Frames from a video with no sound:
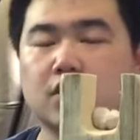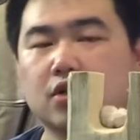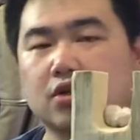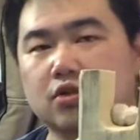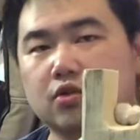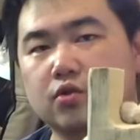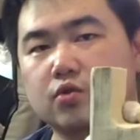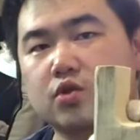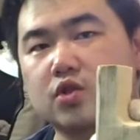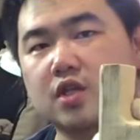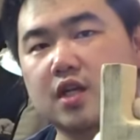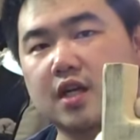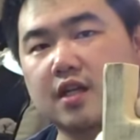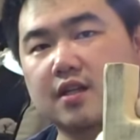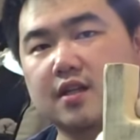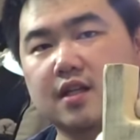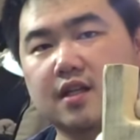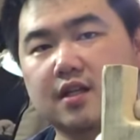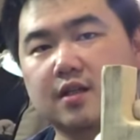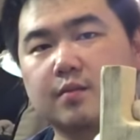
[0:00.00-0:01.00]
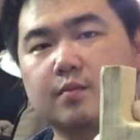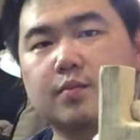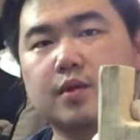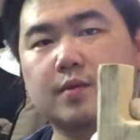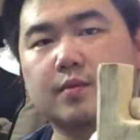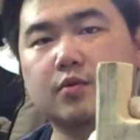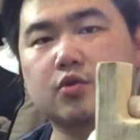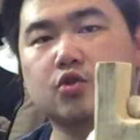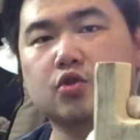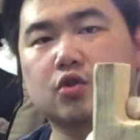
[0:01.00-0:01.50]
in conclusion, I think
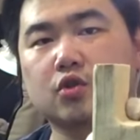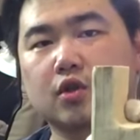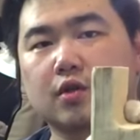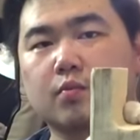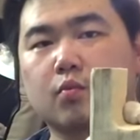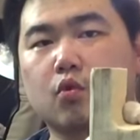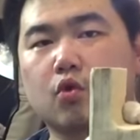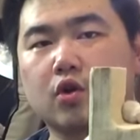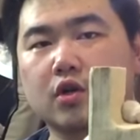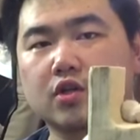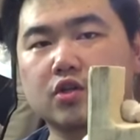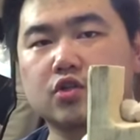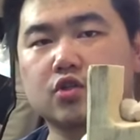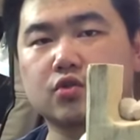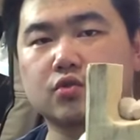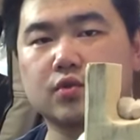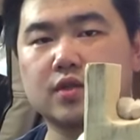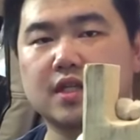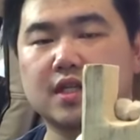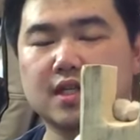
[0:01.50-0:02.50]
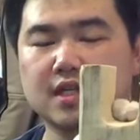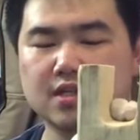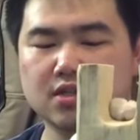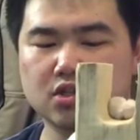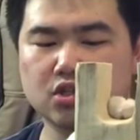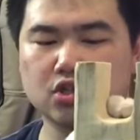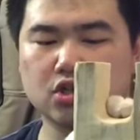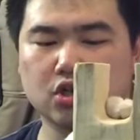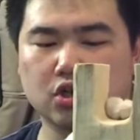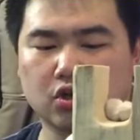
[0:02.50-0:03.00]
people should look more into
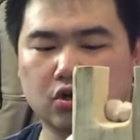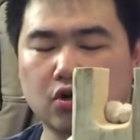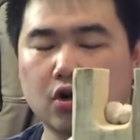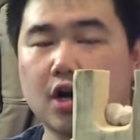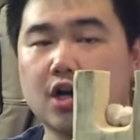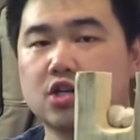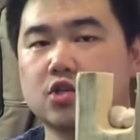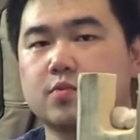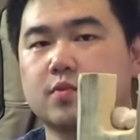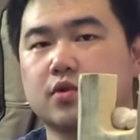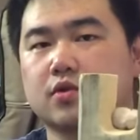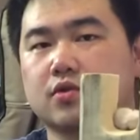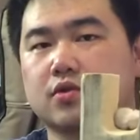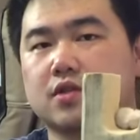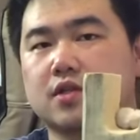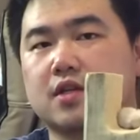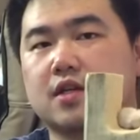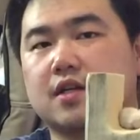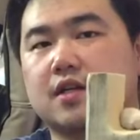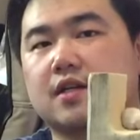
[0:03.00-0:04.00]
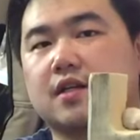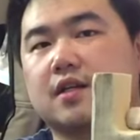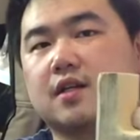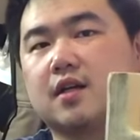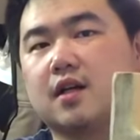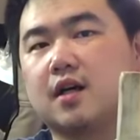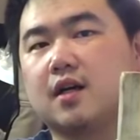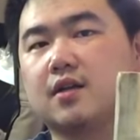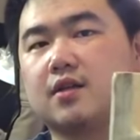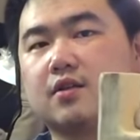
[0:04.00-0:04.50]
Eastern crossbows.
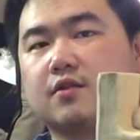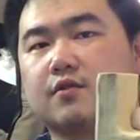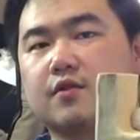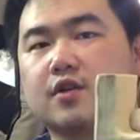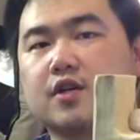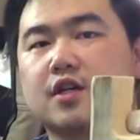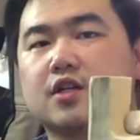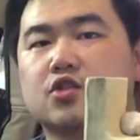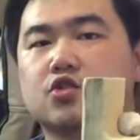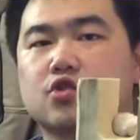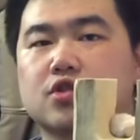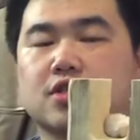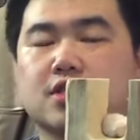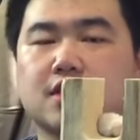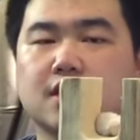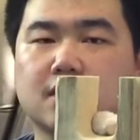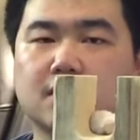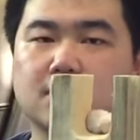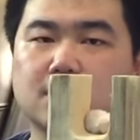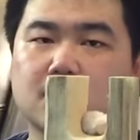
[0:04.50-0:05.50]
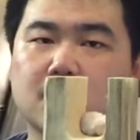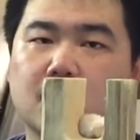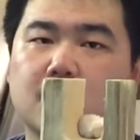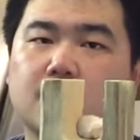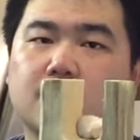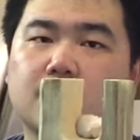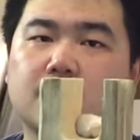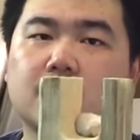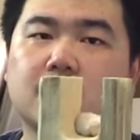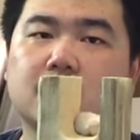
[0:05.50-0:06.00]
Uh, they're very interesting
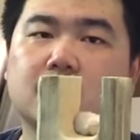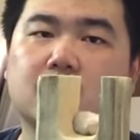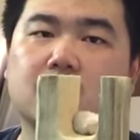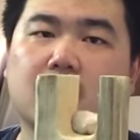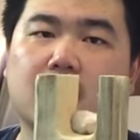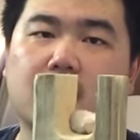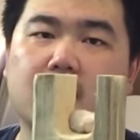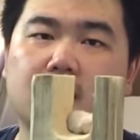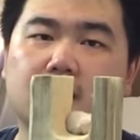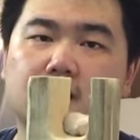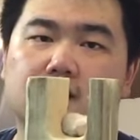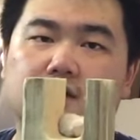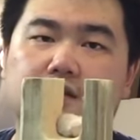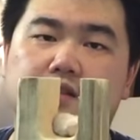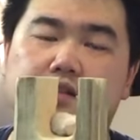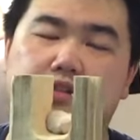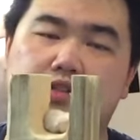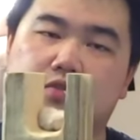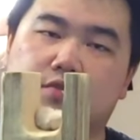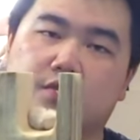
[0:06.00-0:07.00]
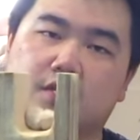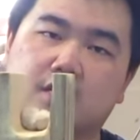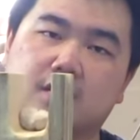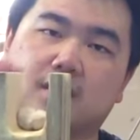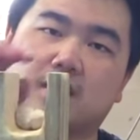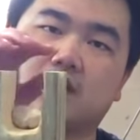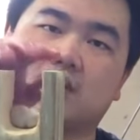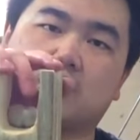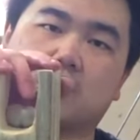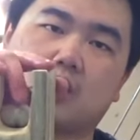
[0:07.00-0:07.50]
stuff, and there's very
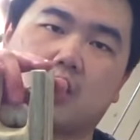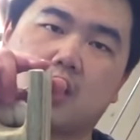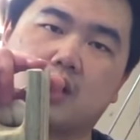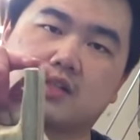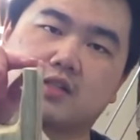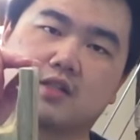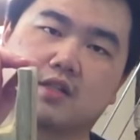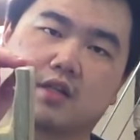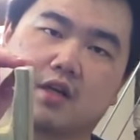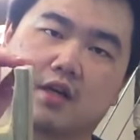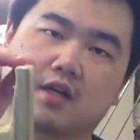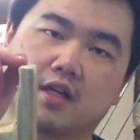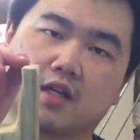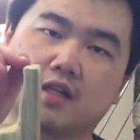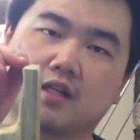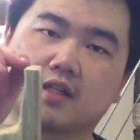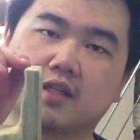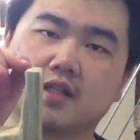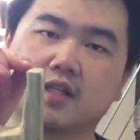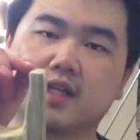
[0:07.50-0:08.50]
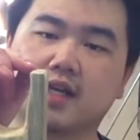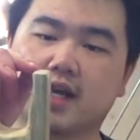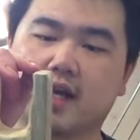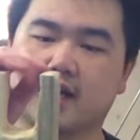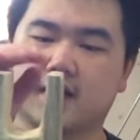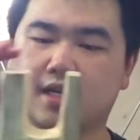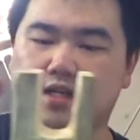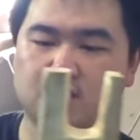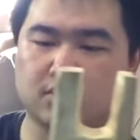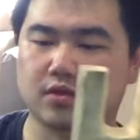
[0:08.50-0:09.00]
little content on it.
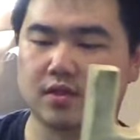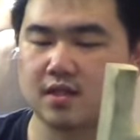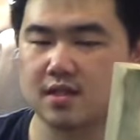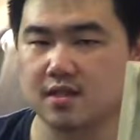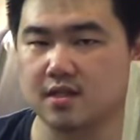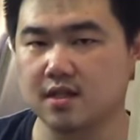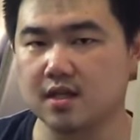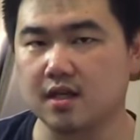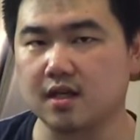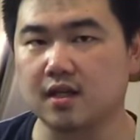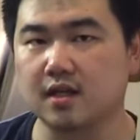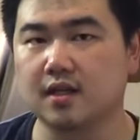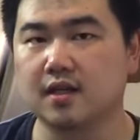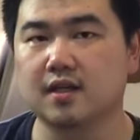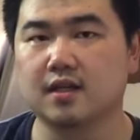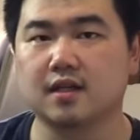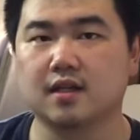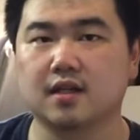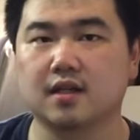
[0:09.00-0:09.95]
And as you can see,